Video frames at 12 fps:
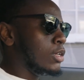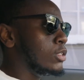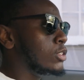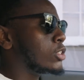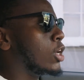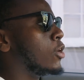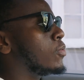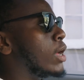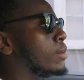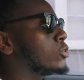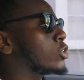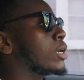So
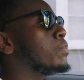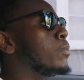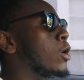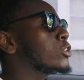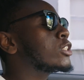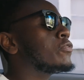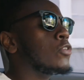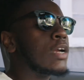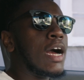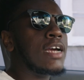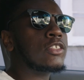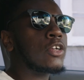I'm sure most of you
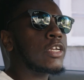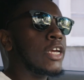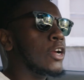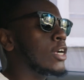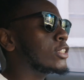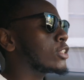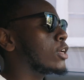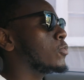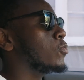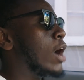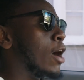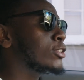guys are curious
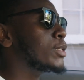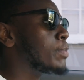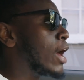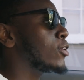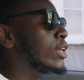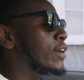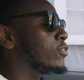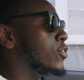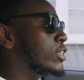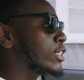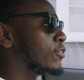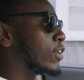on how's the battery life on
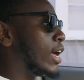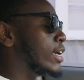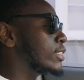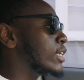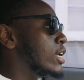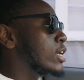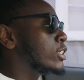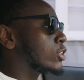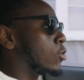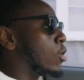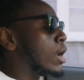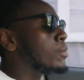this device.
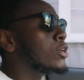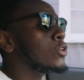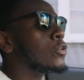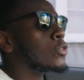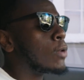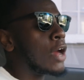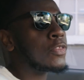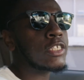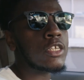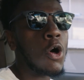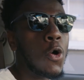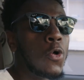So what I'm gonna do throughout
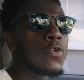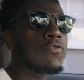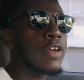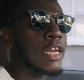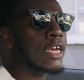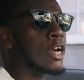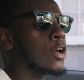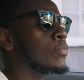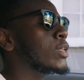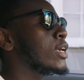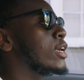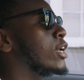this whole video
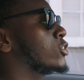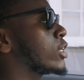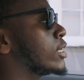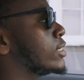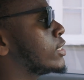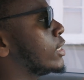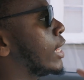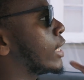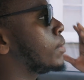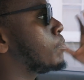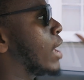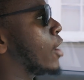is you're gonna see like
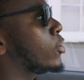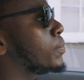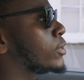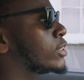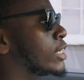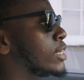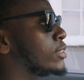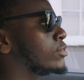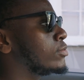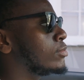a battery percent